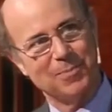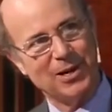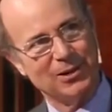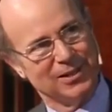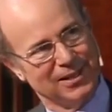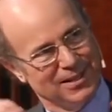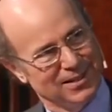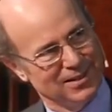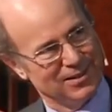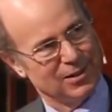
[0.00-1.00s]
about
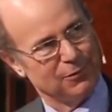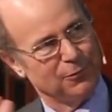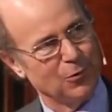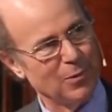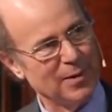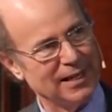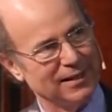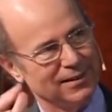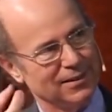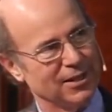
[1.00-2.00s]

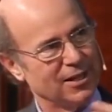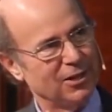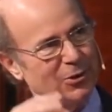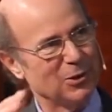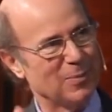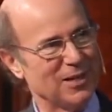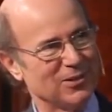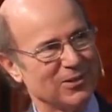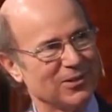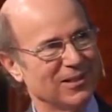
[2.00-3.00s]
deforming the color
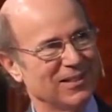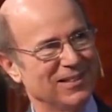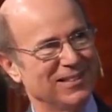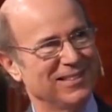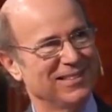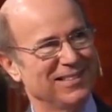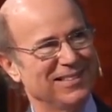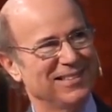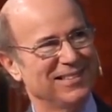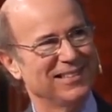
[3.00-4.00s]
spaces,
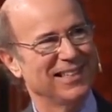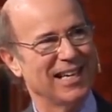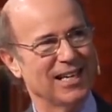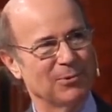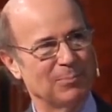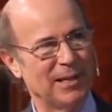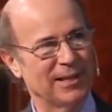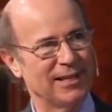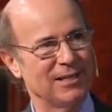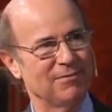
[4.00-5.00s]
and we'll be
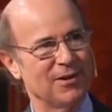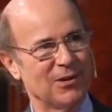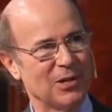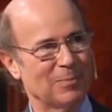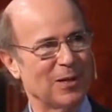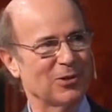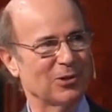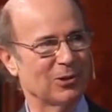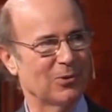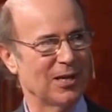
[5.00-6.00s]
led to very
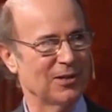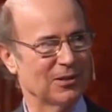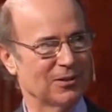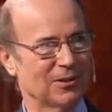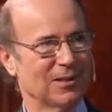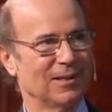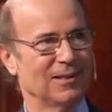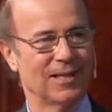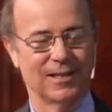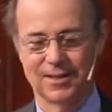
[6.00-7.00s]
special equations
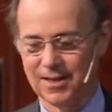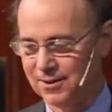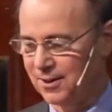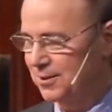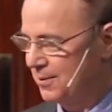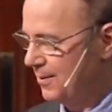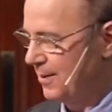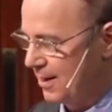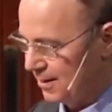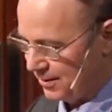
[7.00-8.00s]
that tell us
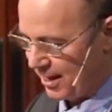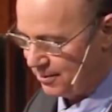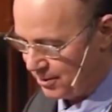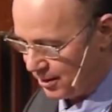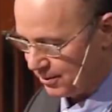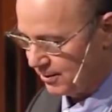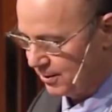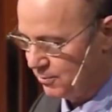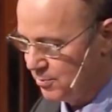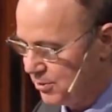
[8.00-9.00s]
that
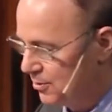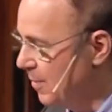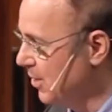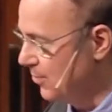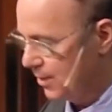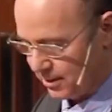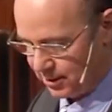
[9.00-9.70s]
could be symmetric